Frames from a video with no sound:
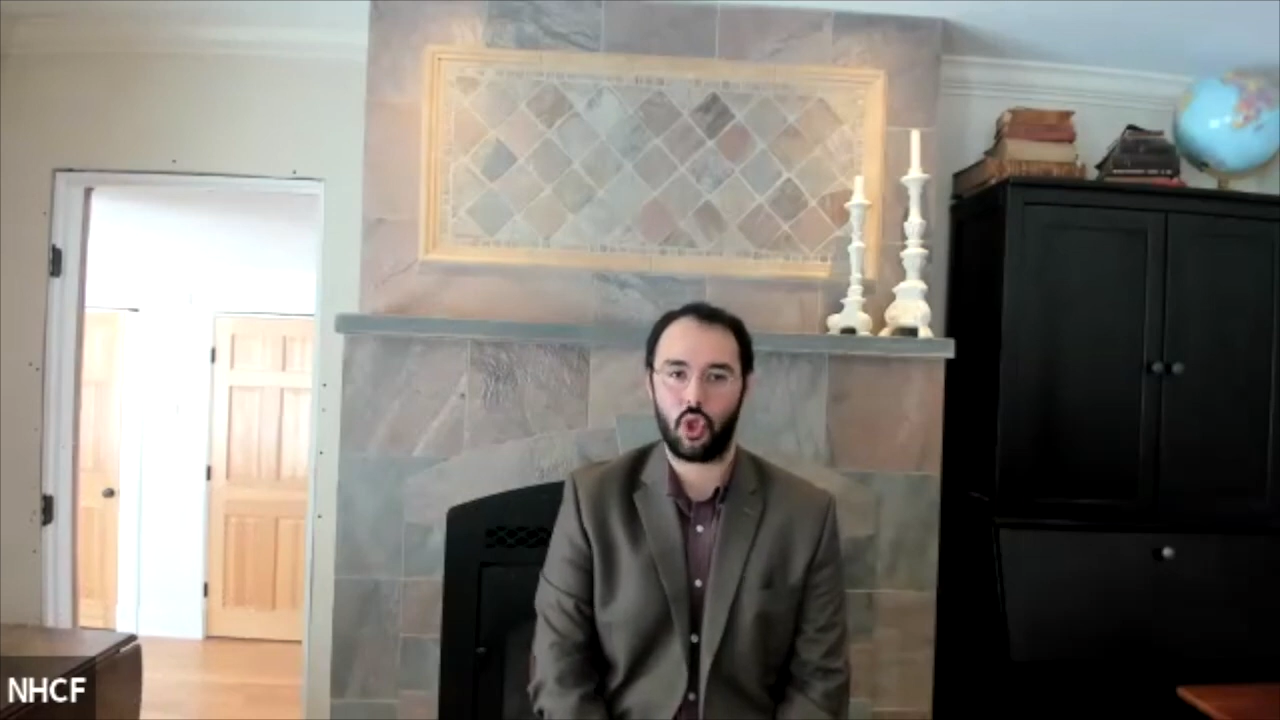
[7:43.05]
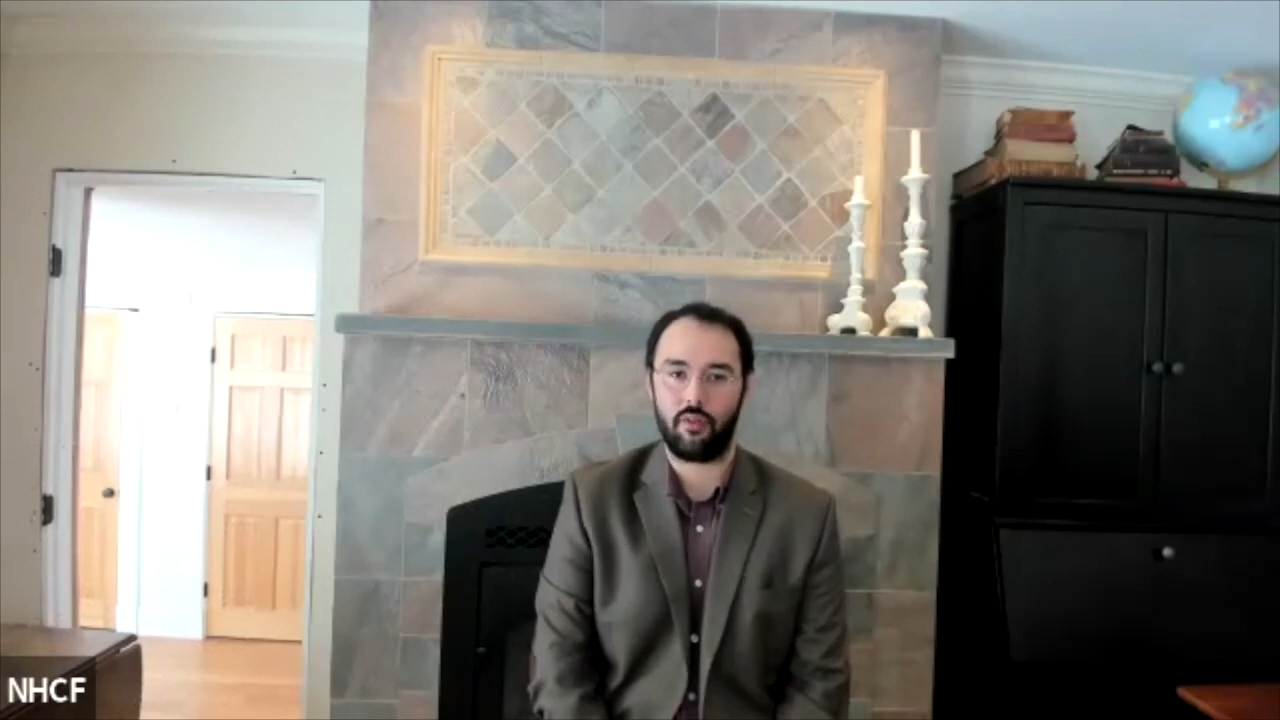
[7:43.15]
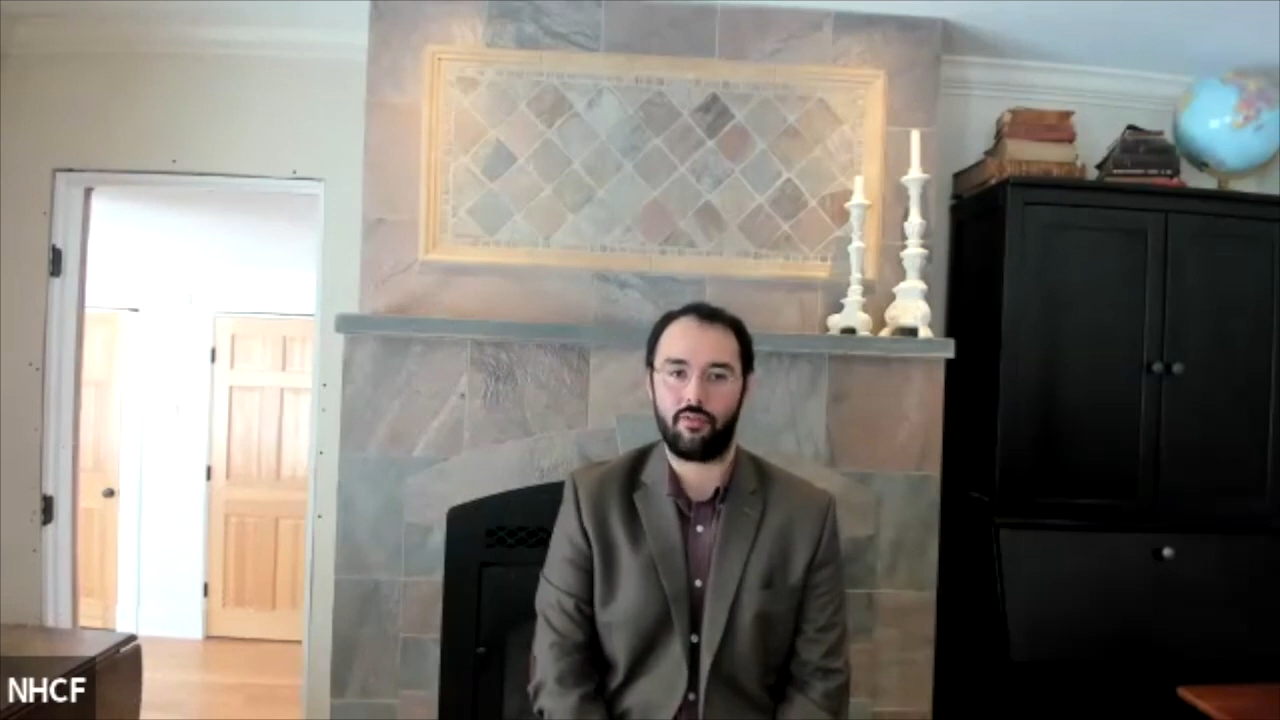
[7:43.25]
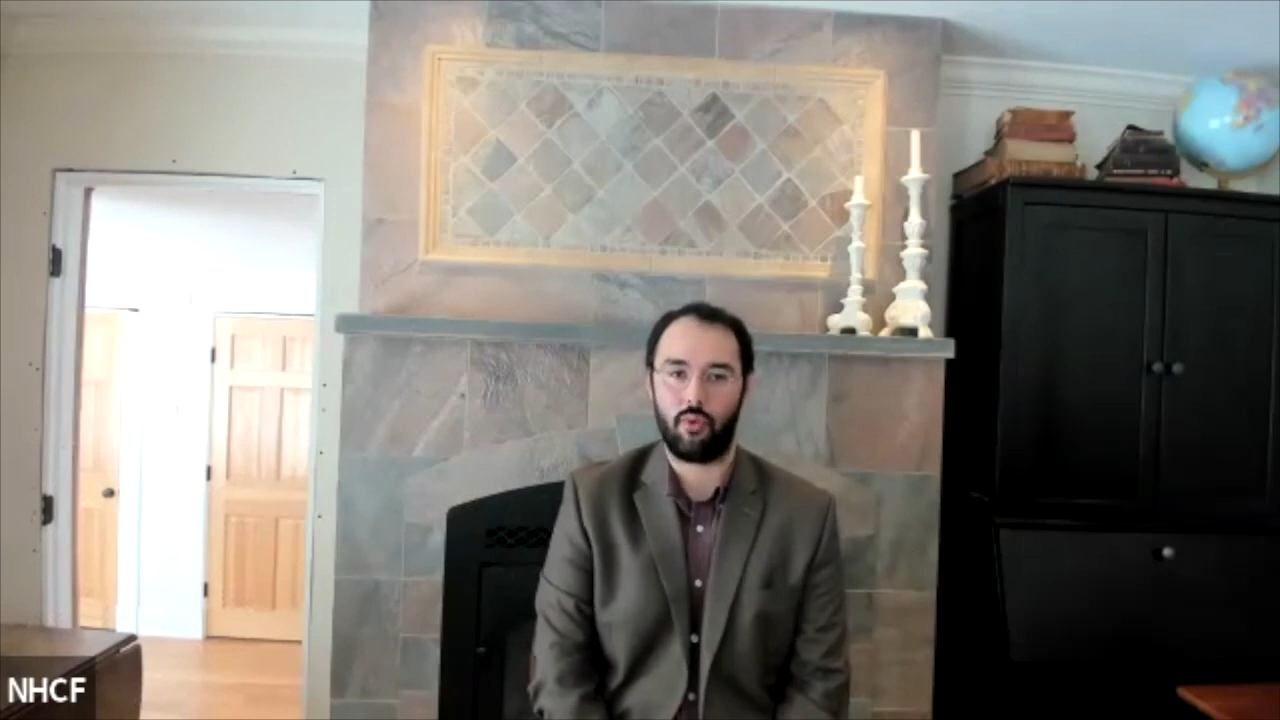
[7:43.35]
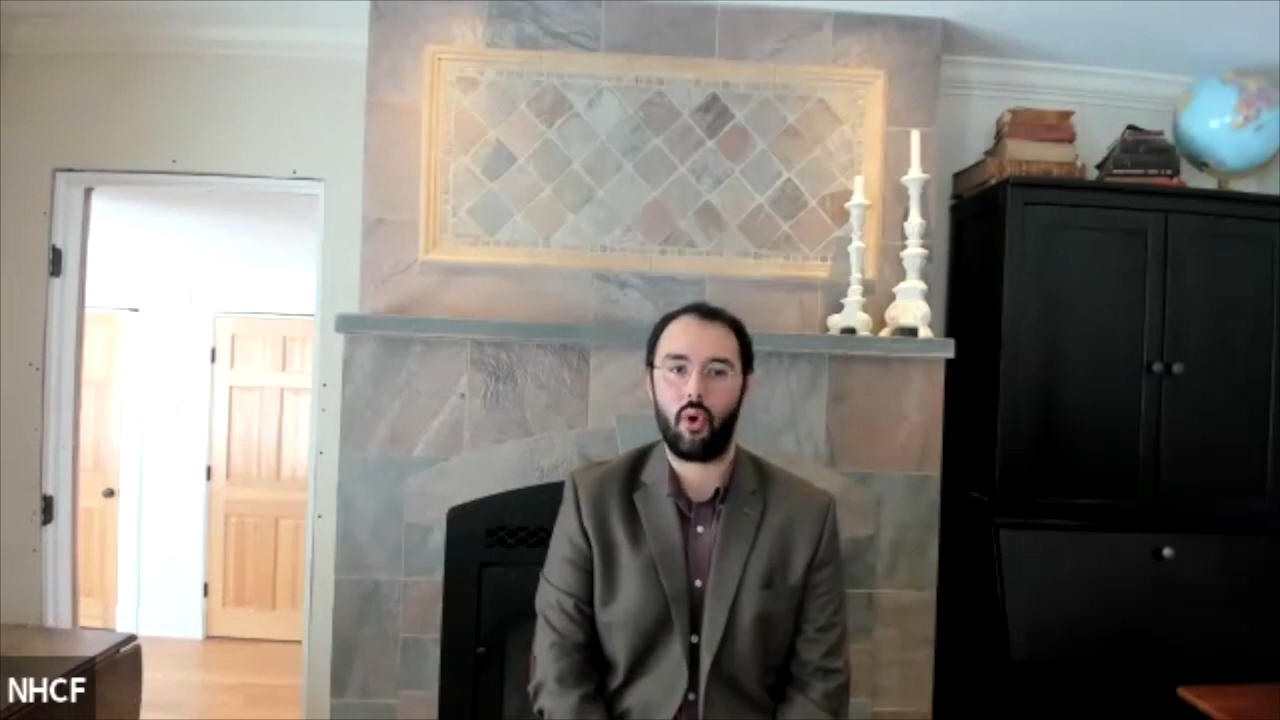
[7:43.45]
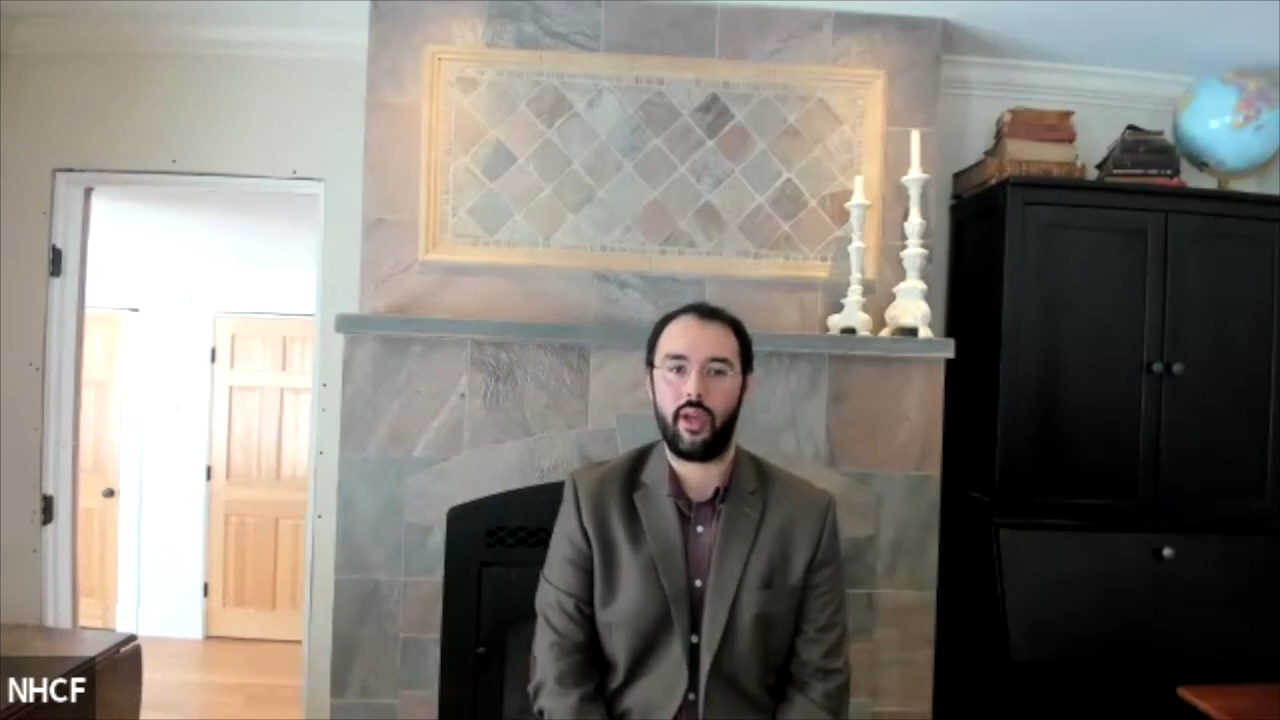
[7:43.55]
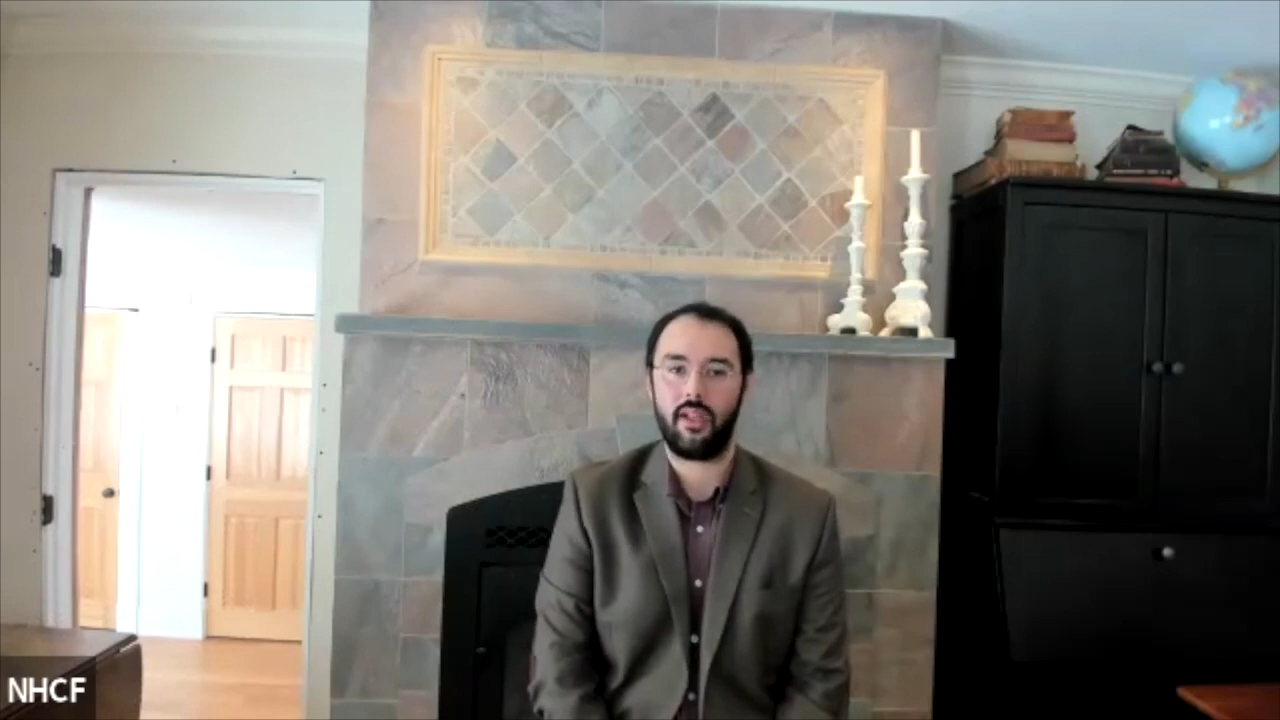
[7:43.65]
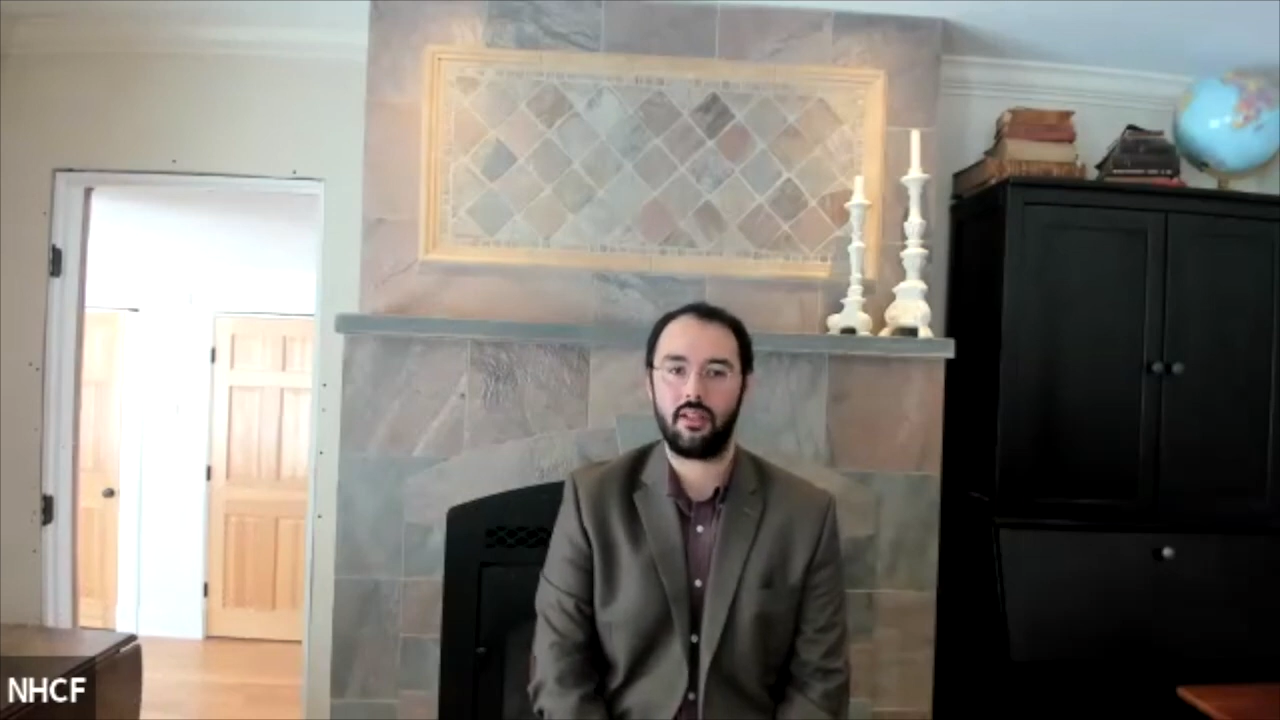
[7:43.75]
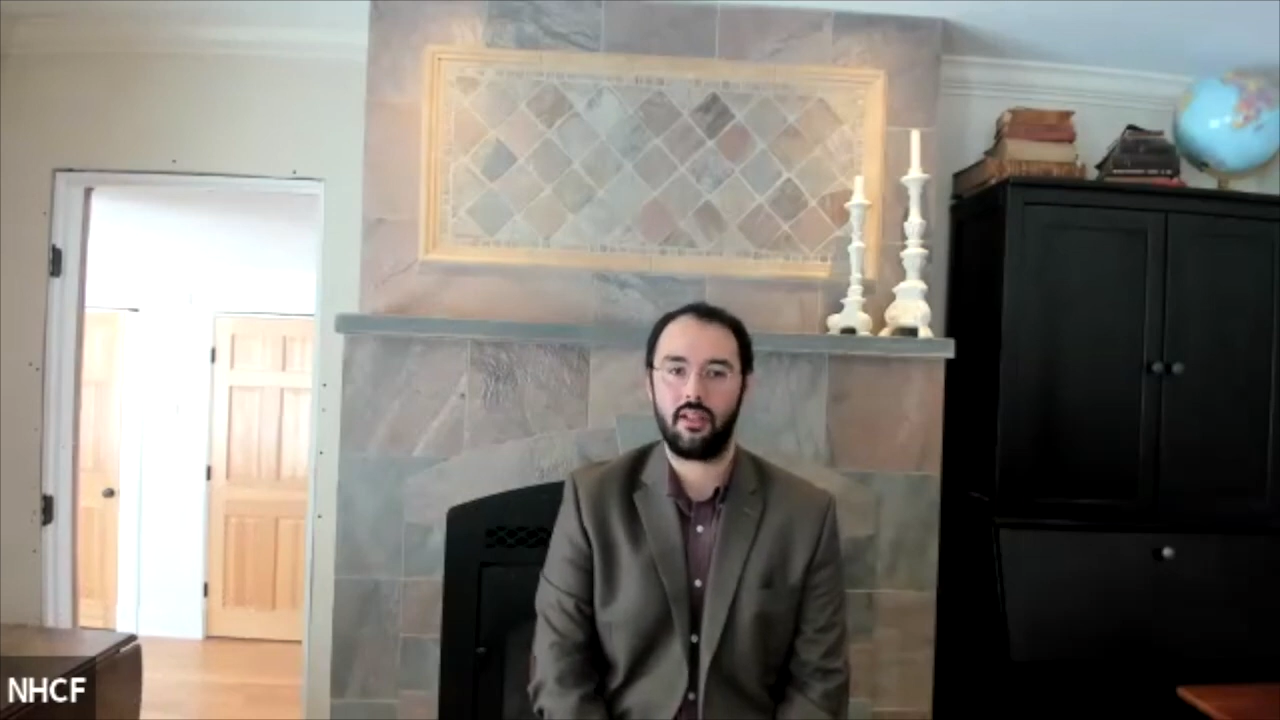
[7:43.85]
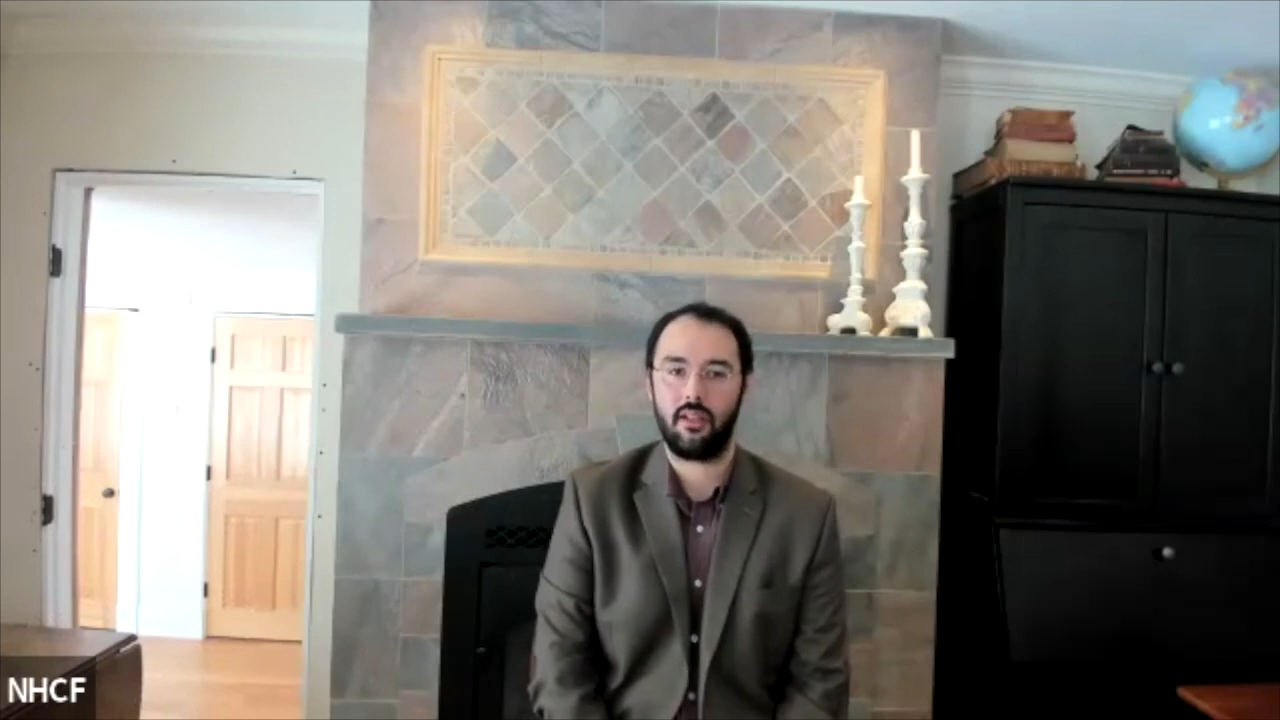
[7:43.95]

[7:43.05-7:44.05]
avoid